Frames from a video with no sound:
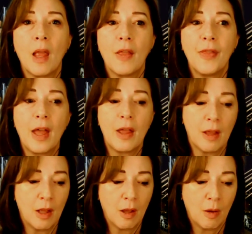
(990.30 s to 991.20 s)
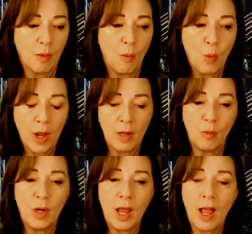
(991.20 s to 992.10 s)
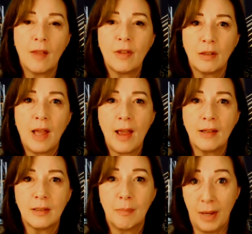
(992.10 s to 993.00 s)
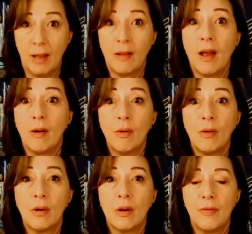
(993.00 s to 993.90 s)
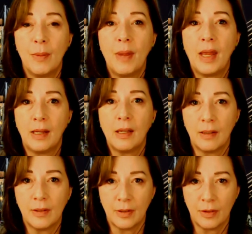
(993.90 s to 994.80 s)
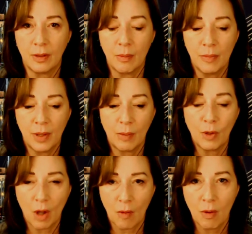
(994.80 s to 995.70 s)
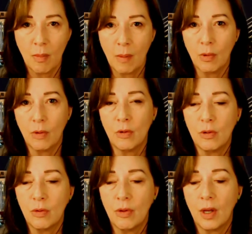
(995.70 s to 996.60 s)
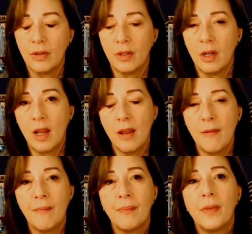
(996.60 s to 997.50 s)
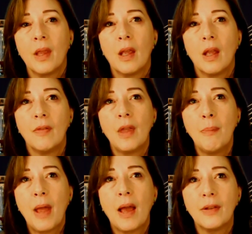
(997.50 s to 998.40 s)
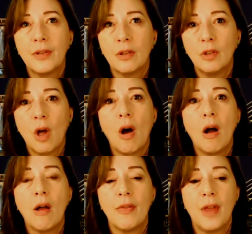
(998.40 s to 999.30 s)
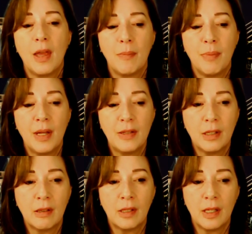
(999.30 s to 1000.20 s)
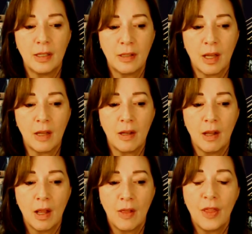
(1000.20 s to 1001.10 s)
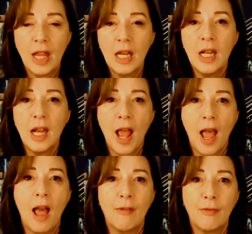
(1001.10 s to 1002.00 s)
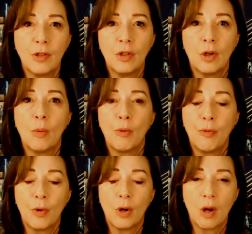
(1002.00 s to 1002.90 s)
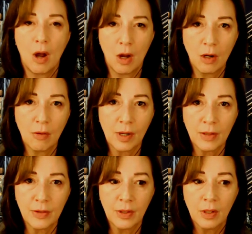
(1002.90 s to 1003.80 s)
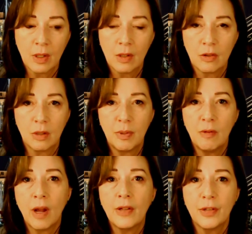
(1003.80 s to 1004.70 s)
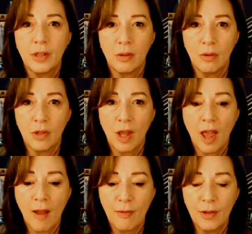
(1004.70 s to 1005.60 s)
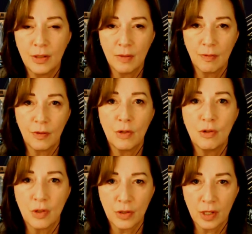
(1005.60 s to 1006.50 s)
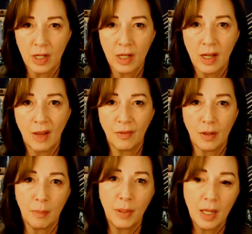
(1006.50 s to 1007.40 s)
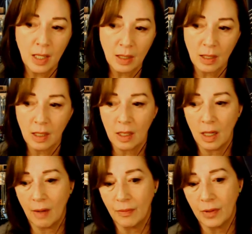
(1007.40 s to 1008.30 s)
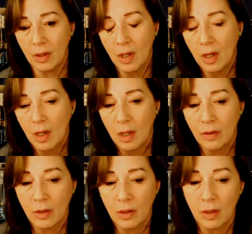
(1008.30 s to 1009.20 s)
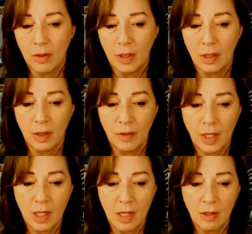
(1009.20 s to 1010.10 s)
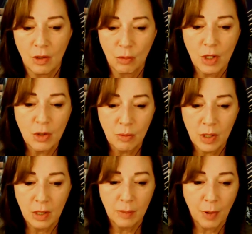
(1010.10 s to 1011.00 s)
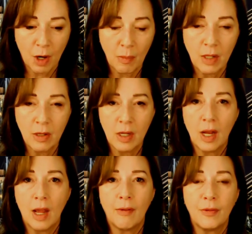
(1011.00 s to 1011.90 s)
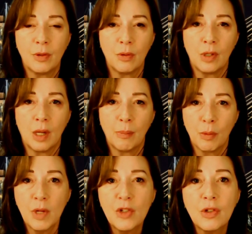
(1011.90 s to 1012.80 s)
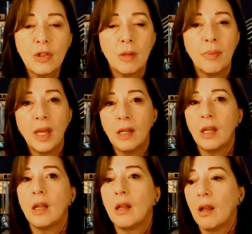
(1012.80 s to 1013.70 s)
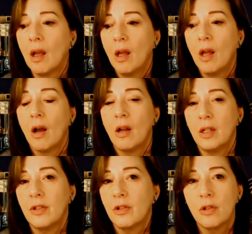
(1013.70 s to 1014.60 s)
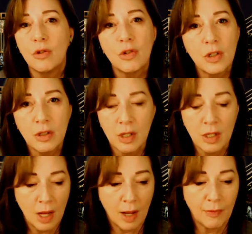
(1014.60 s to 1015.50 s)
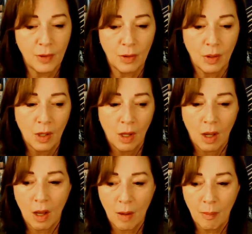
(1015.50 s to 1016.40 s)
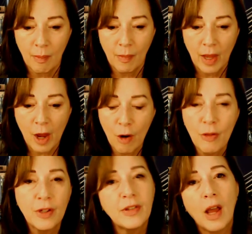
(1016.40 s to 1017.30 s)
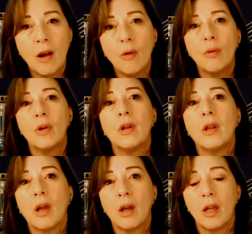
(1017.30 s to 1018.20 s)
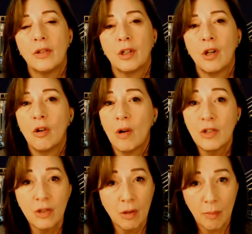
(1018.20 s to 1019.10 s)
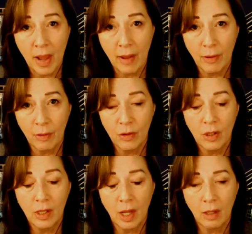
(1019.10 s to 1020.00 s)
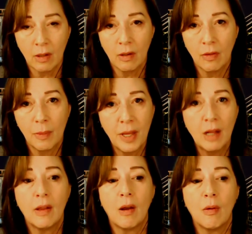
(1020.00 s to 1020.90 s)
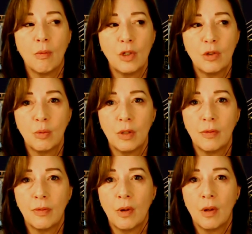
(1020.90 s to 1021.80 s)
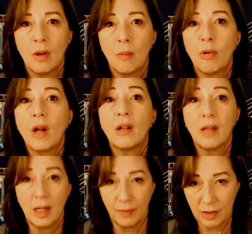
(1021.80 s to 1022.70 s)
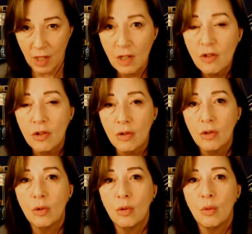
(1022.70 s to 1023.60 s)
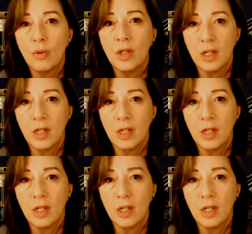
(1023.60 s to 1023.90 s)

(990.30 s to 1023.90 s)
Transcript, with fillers: that when we had the last bailout of the banking system that we all remember in two thousand eight, they passed a law that basically said they didn't have to go before Congress to be rescued, to have these infusions. They didn't have to debate it. They didn't have to, the, the, they didn't, the Treasury Department didn't have to get permission. The banking institutions didn't have to um, air this out uh, as a congressional matter to get the bailout, which would have brought a lot of attention to the